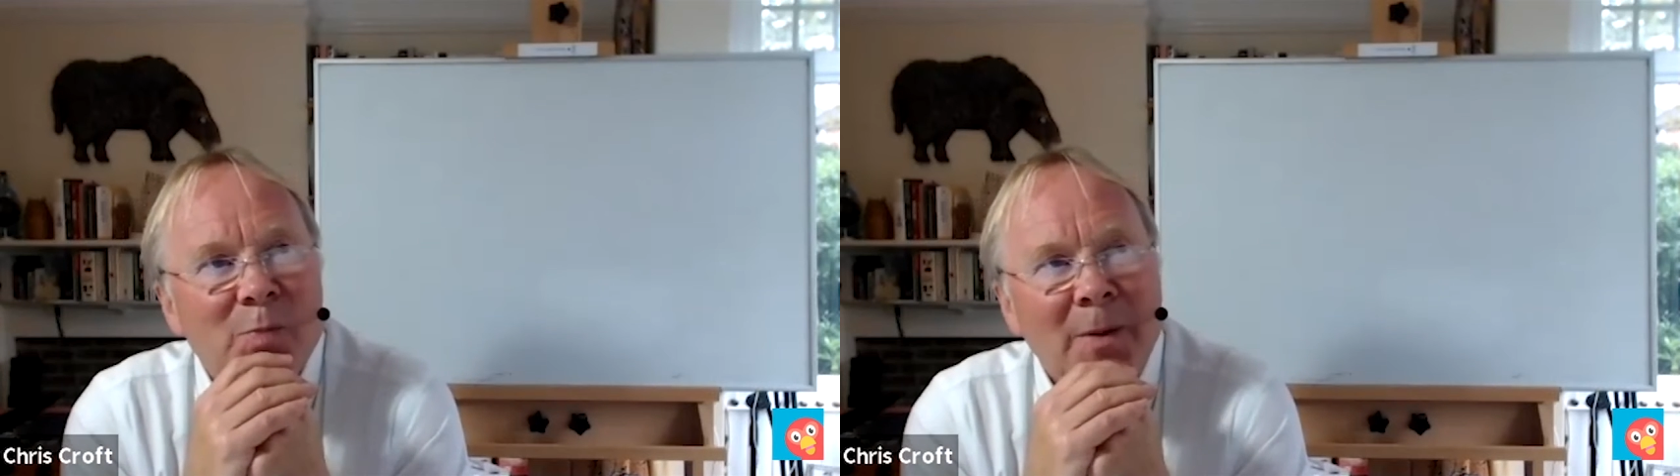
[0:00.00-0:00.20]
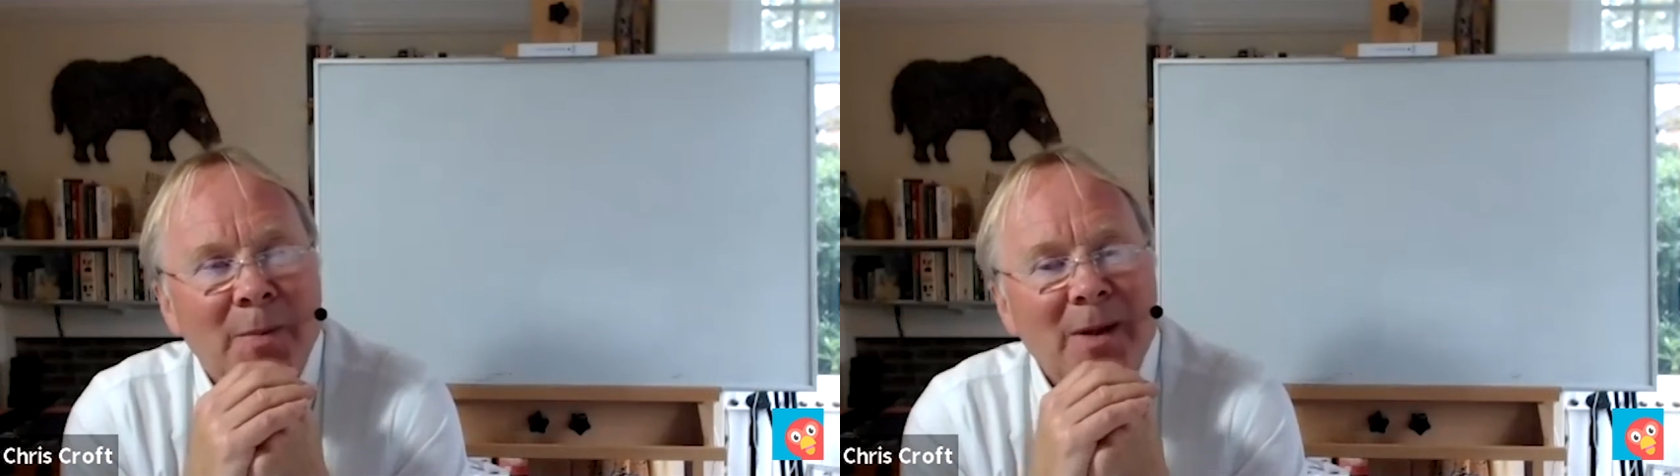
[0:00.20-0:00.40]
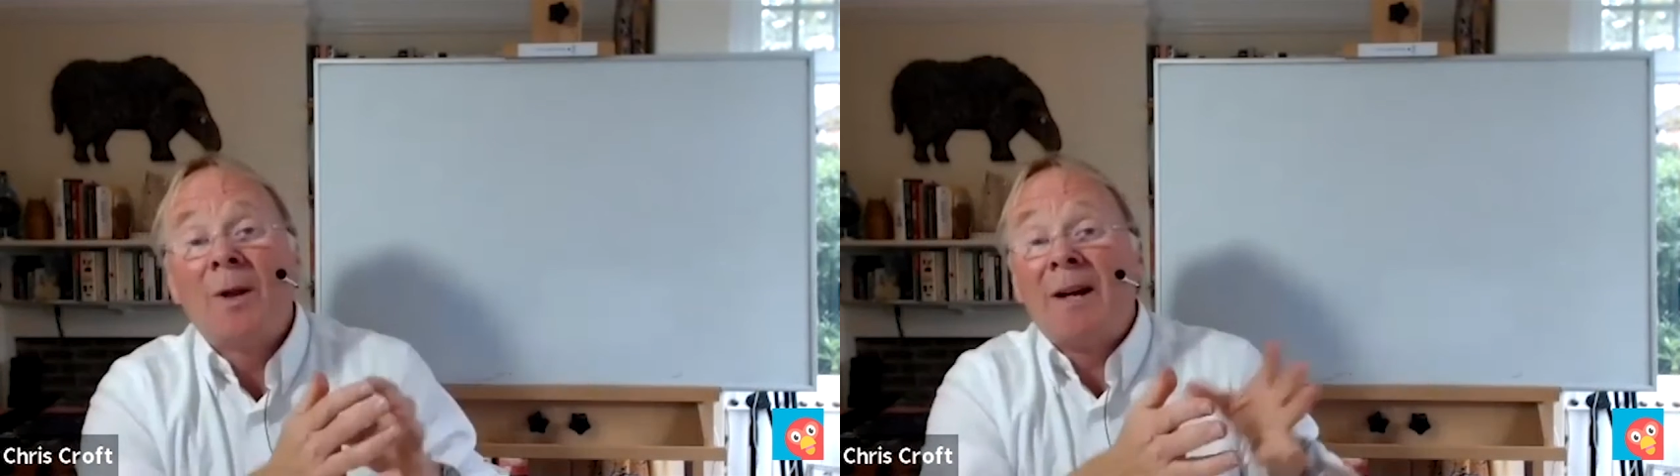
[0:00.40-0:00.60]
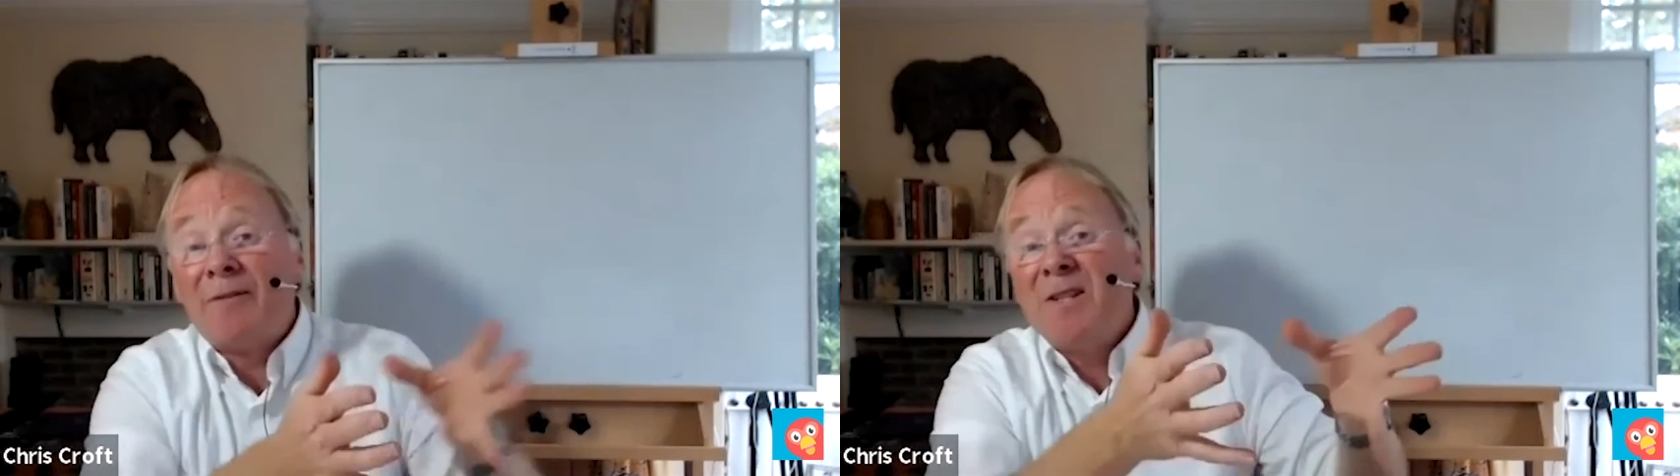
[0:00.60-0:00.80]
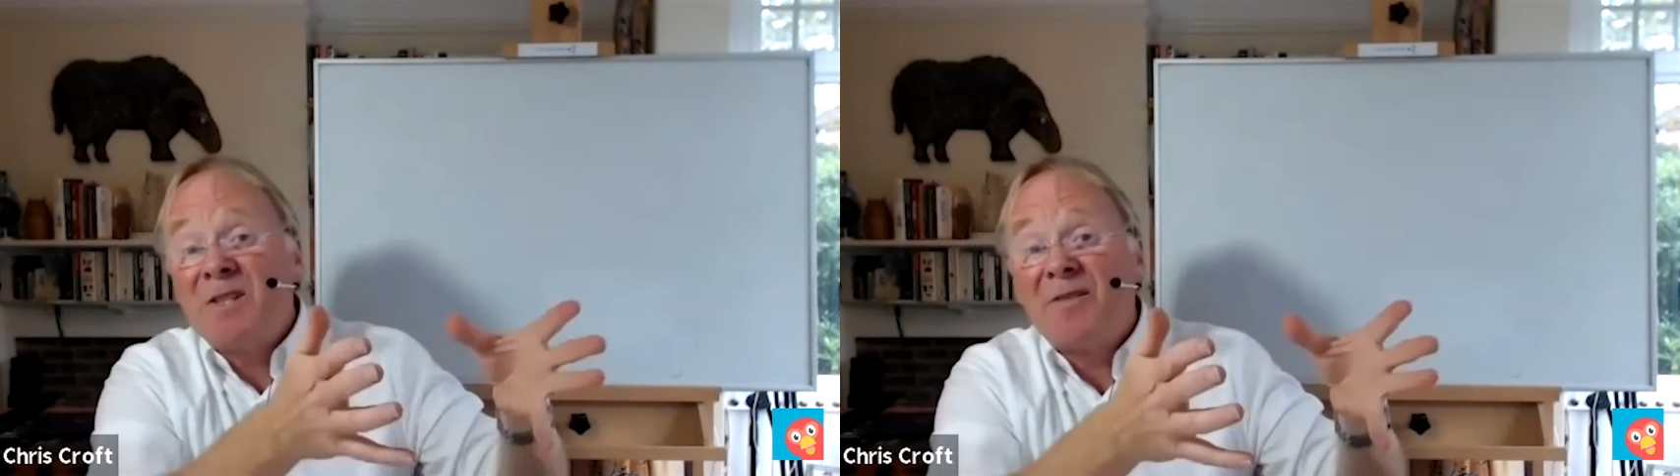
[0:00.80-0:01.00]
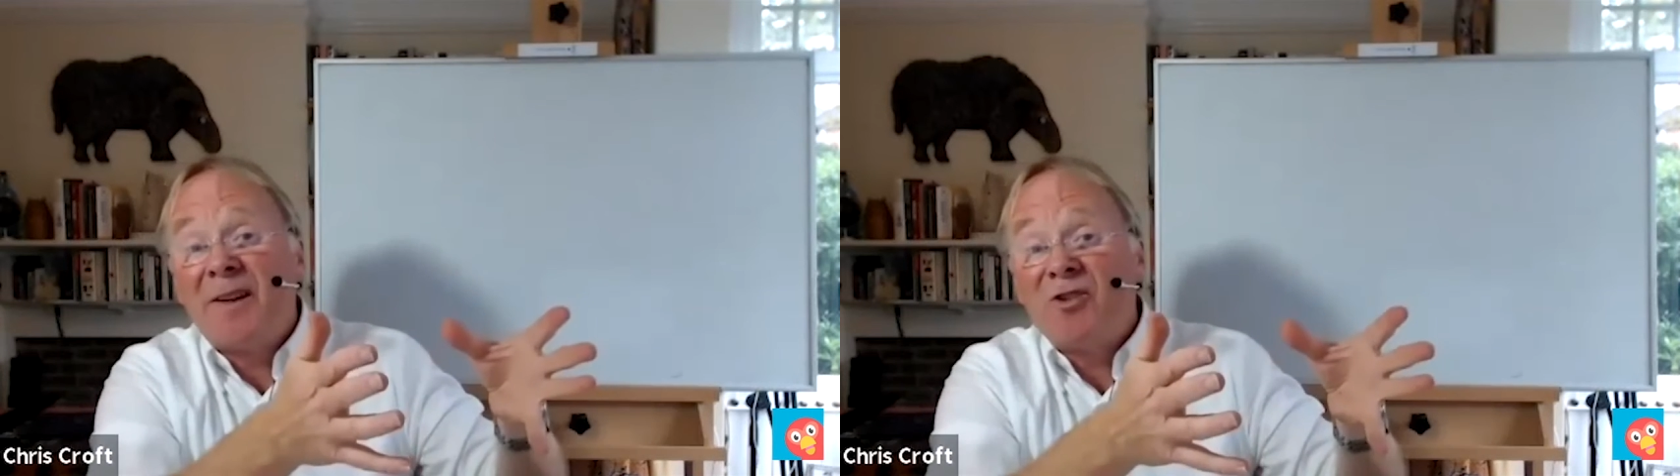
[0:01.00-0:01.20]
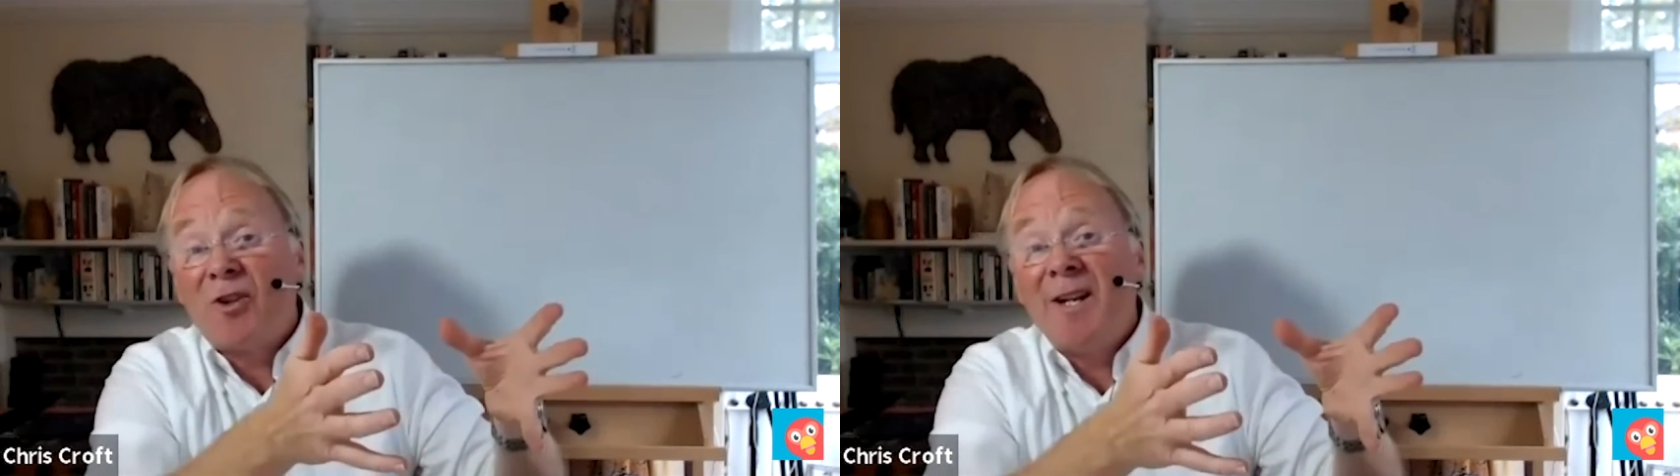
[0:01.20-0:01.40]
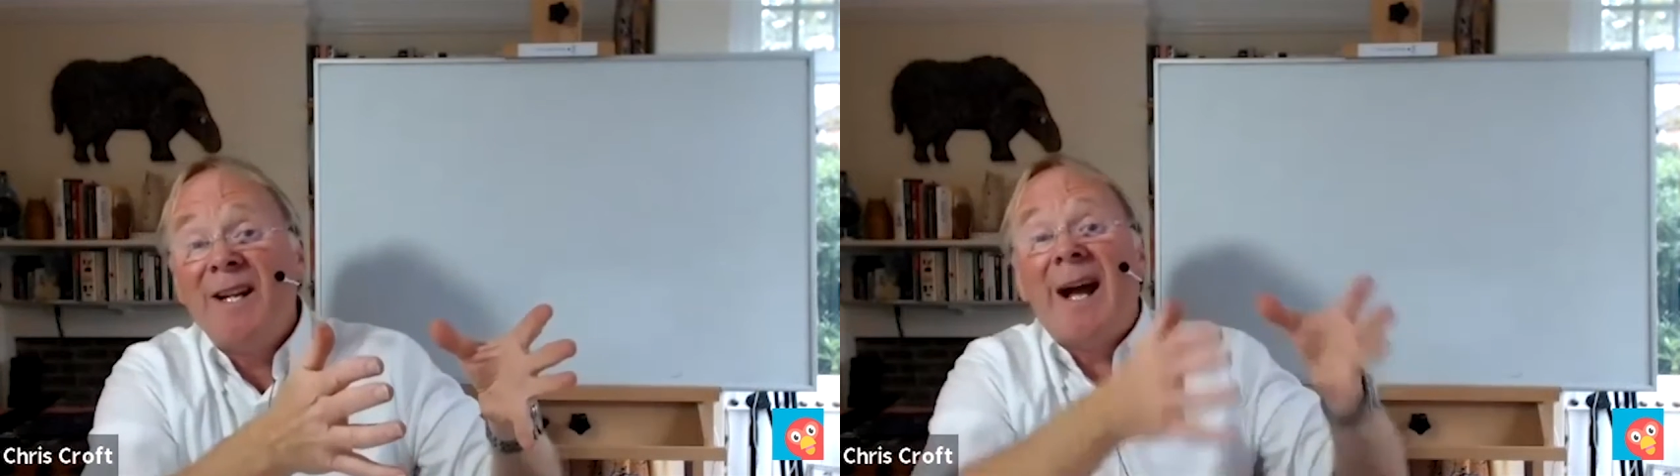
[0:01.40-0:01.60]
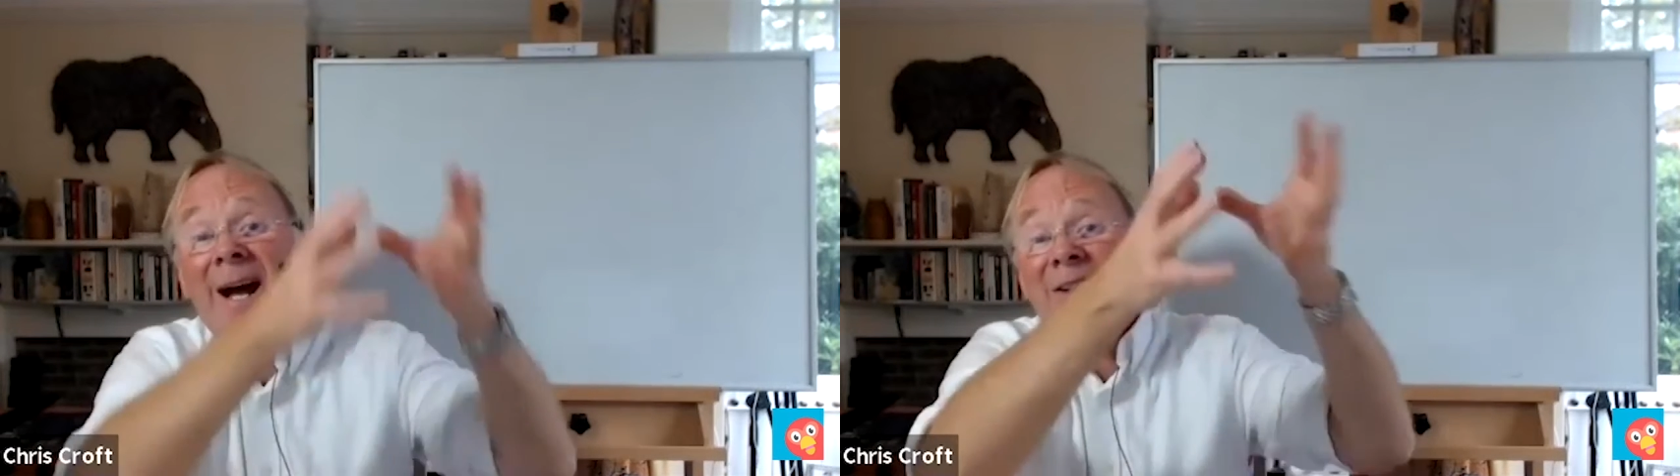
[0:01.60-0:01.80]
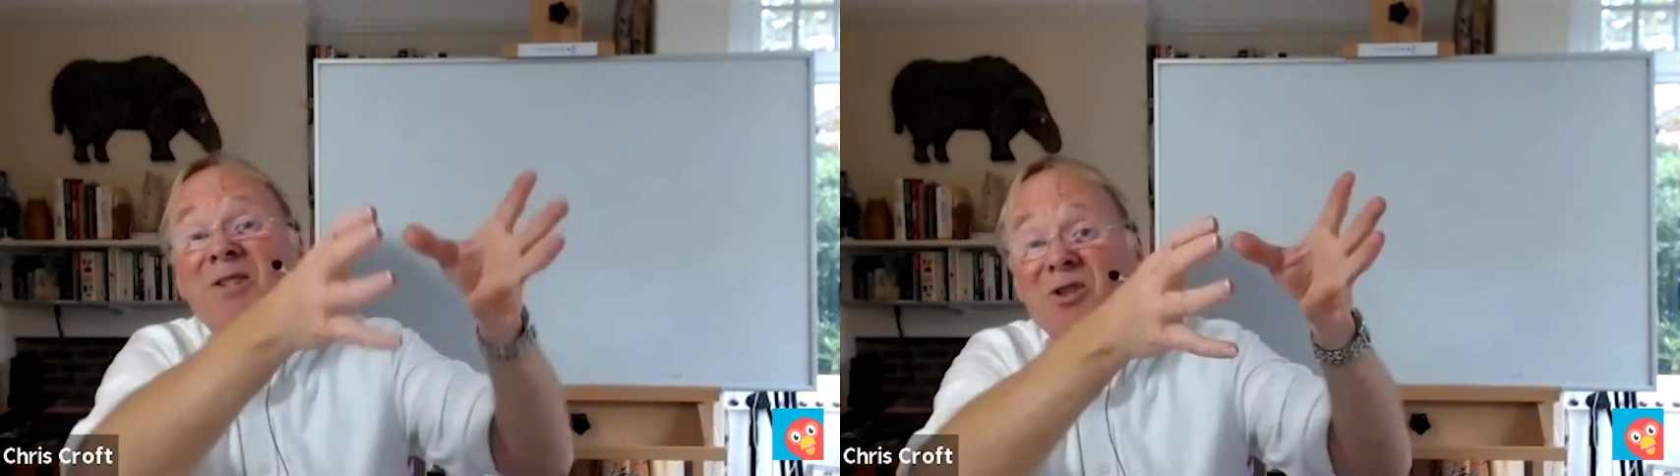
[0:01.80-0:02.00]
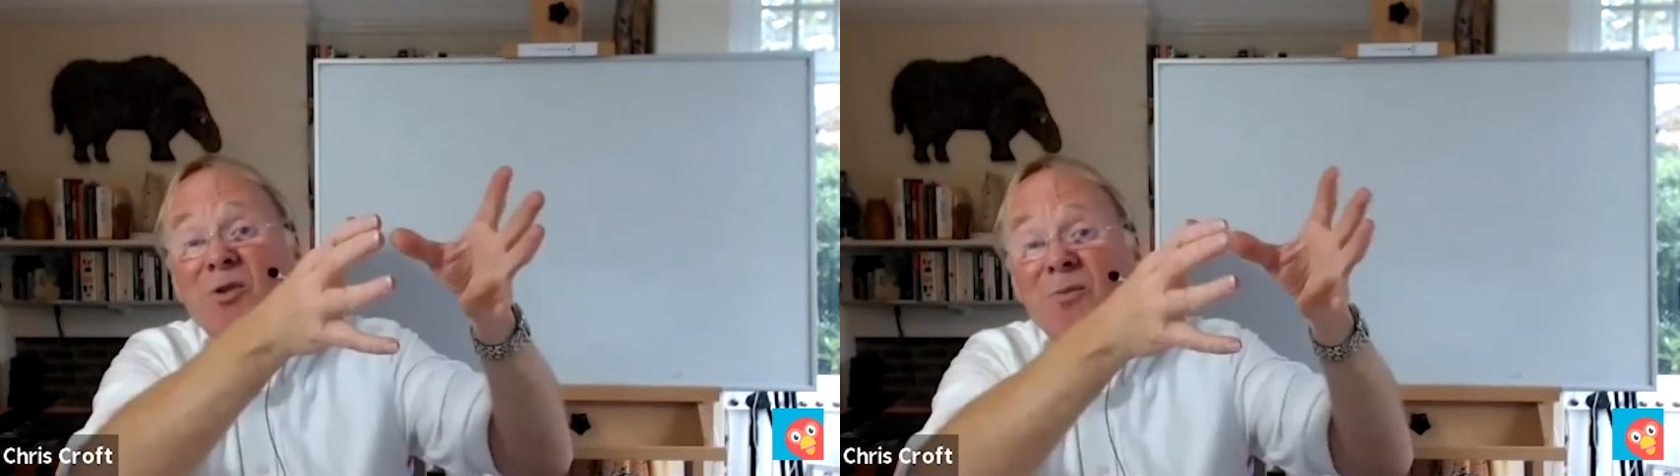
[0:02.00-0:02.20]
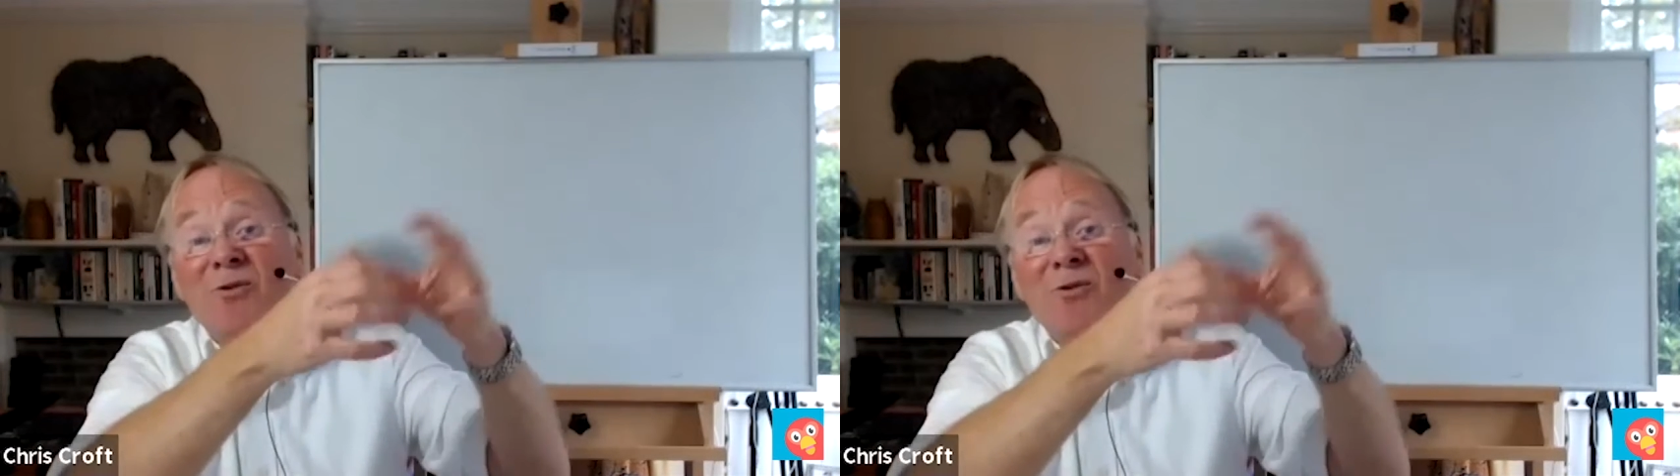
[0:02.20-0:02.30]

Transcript: probably we'll have face-to-face training and Zoom